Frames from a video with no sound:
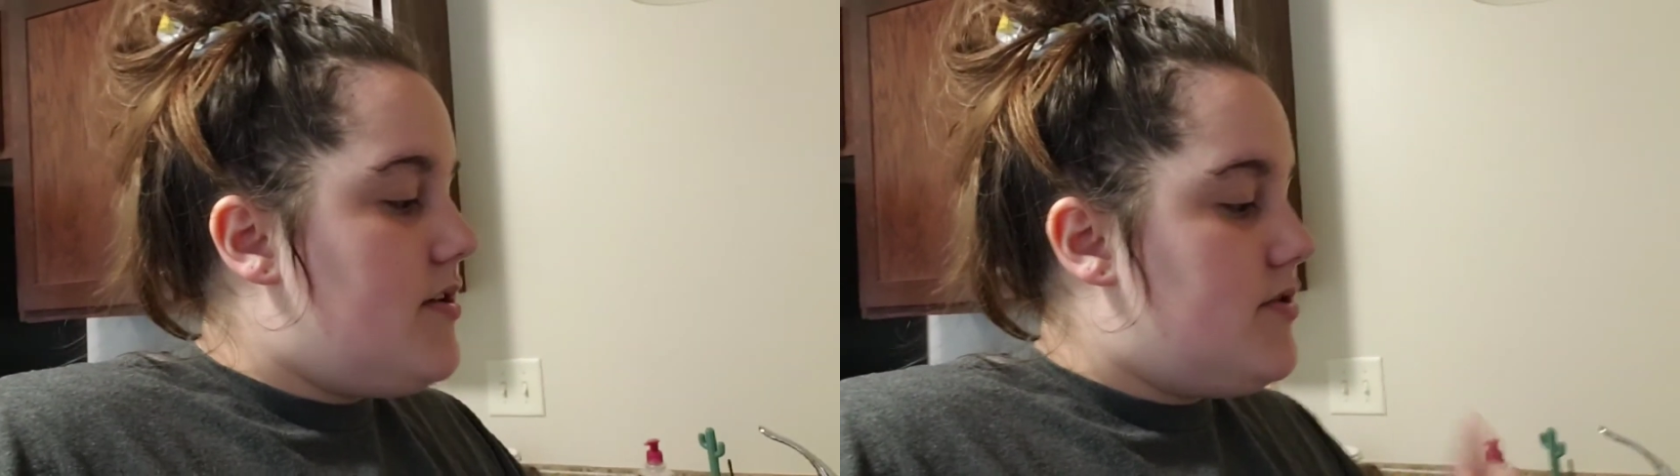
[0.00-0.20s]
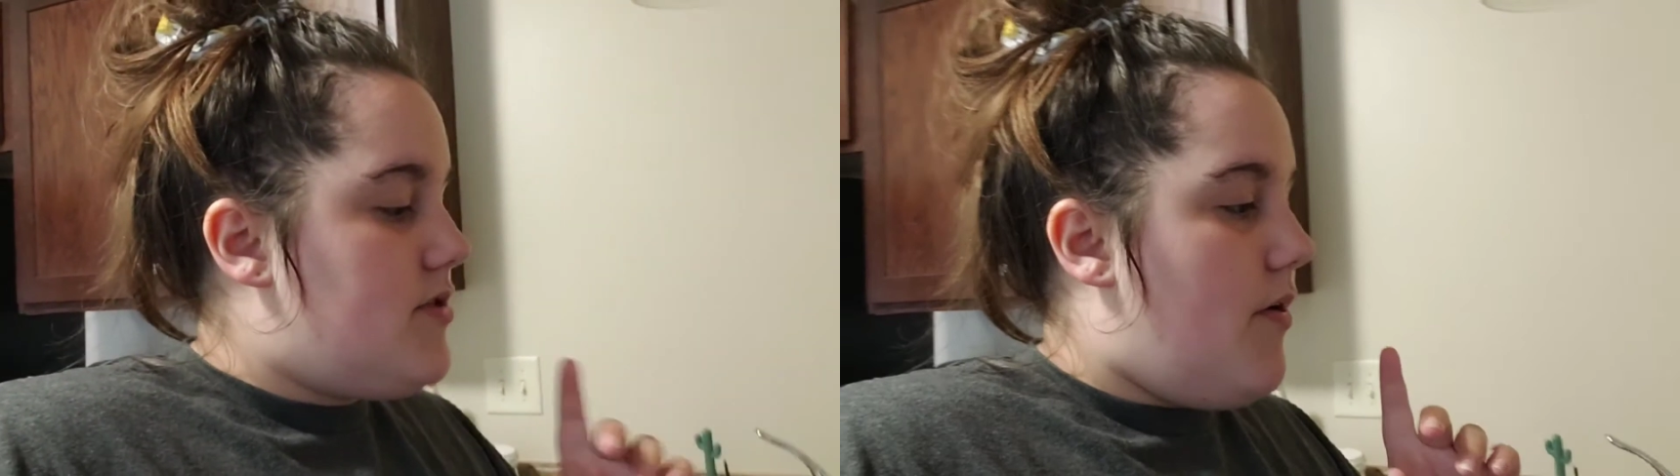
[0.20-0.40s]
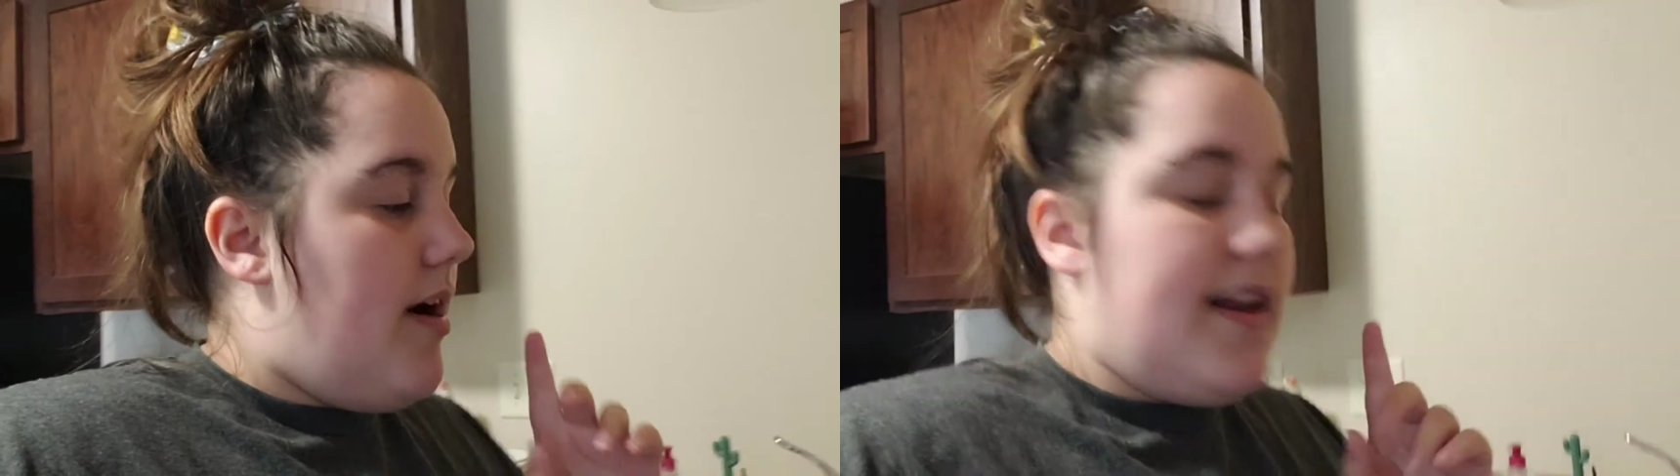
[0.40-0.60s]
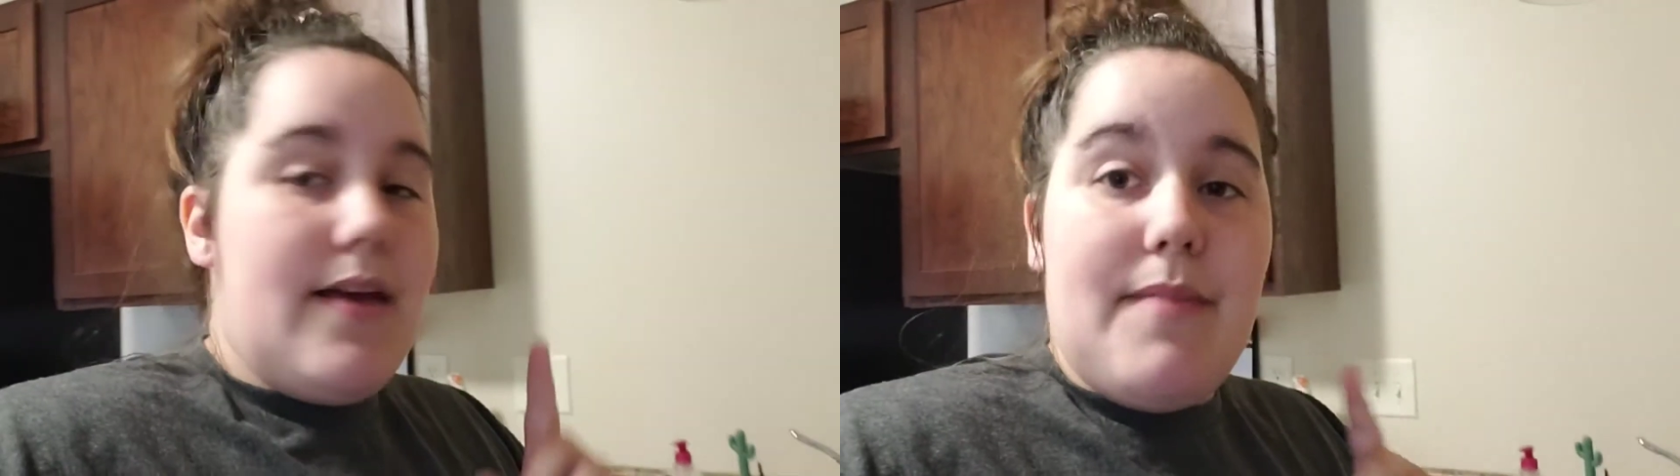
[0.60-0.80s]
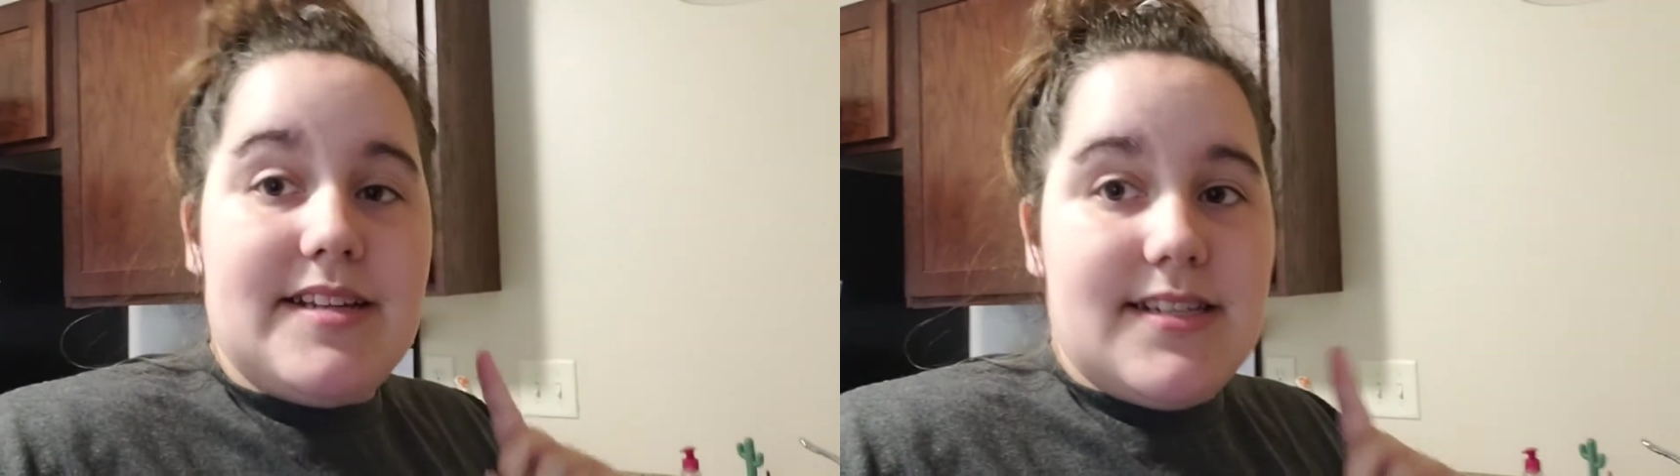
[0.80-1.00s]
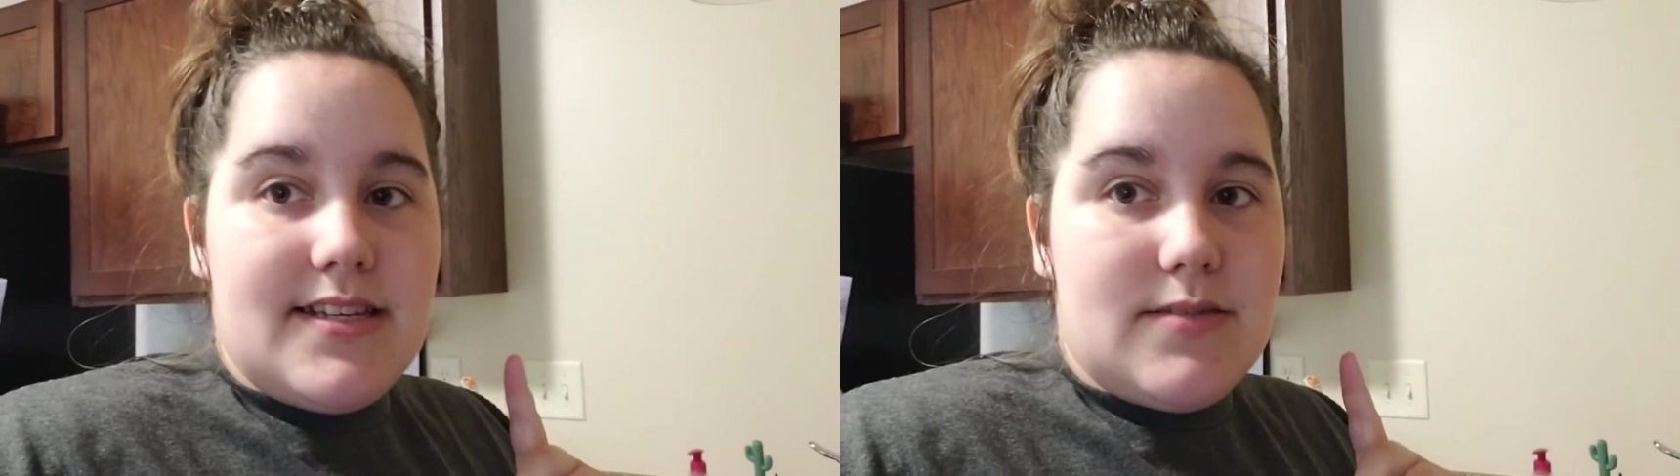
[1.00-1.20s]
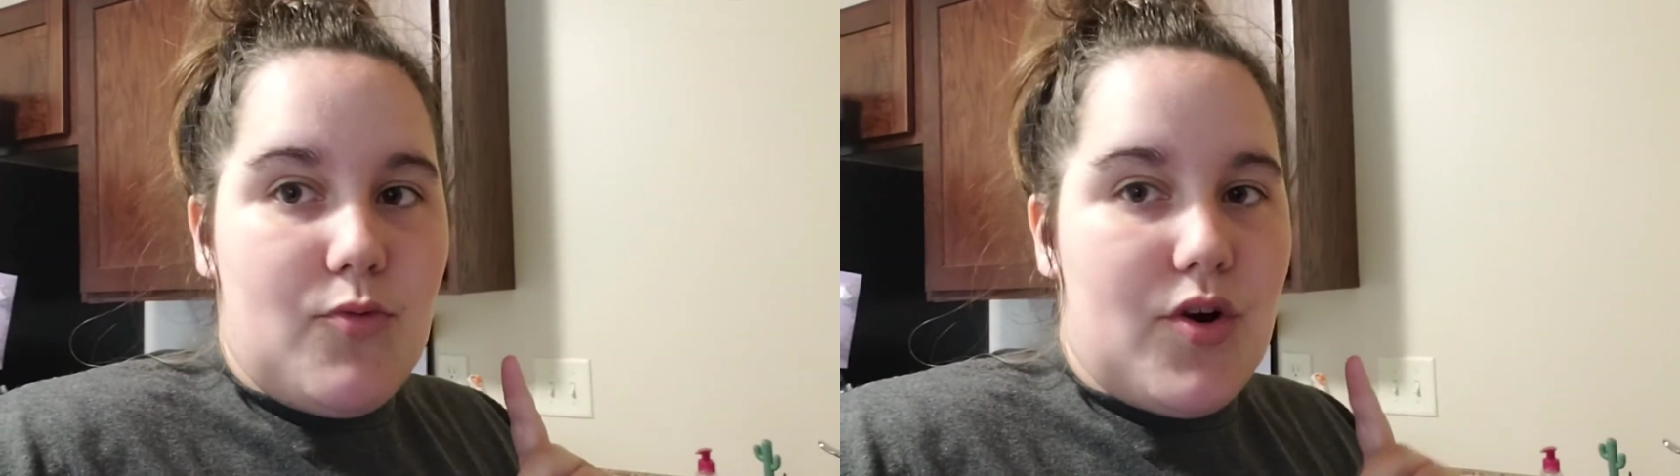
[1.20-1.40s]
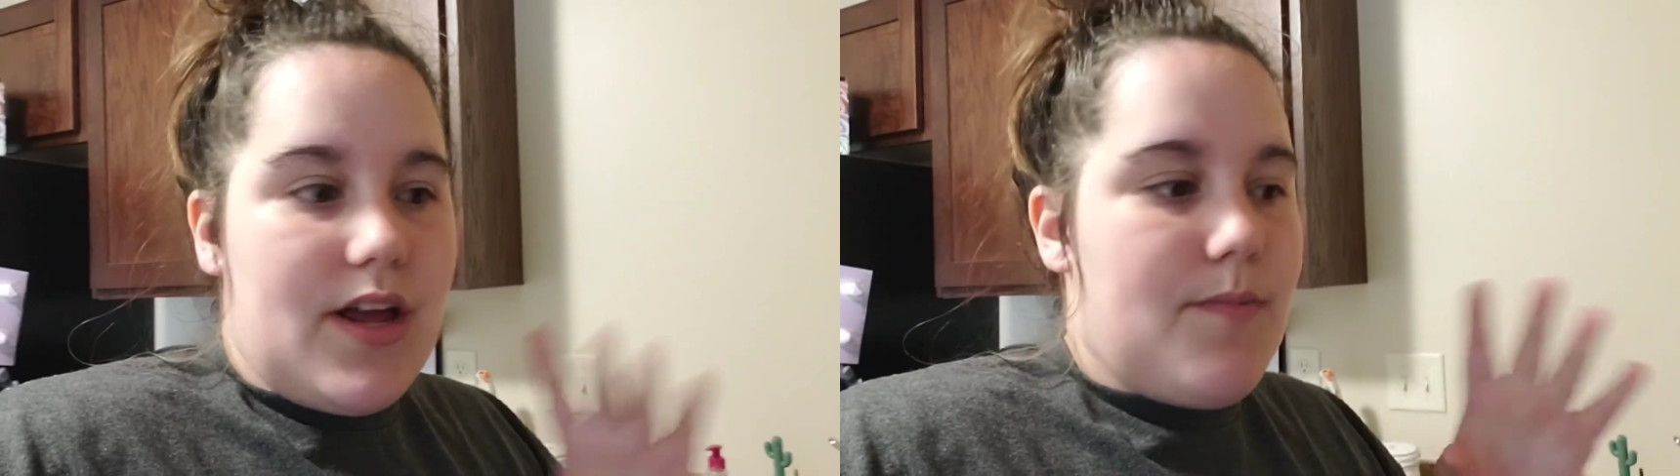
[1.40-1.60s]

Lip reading: So I didn't mention this morning,